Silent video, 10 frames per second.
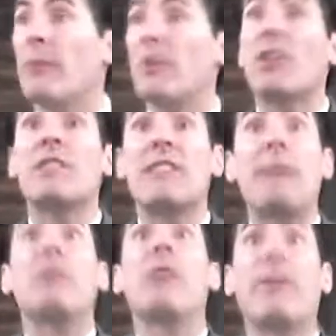You can
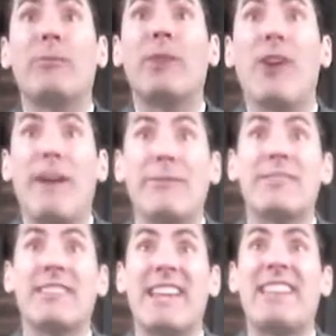step away from the office,
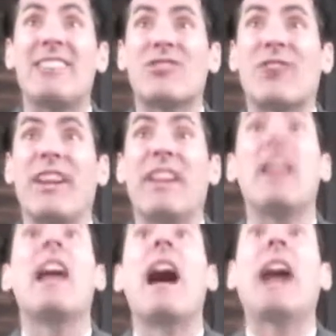attend this training,
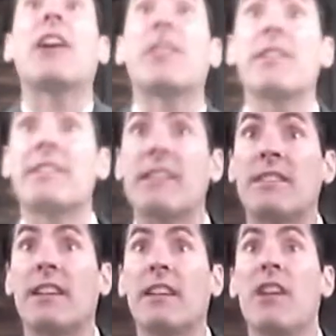hire an
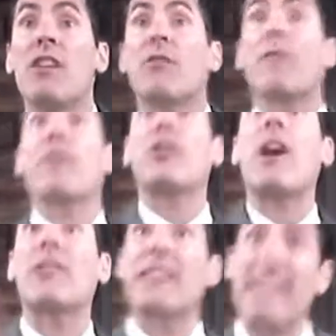assistant, refer
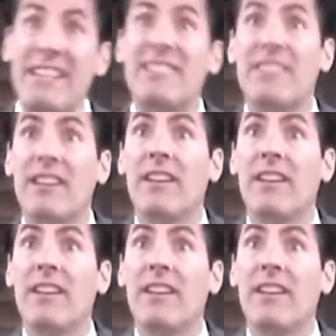out leads,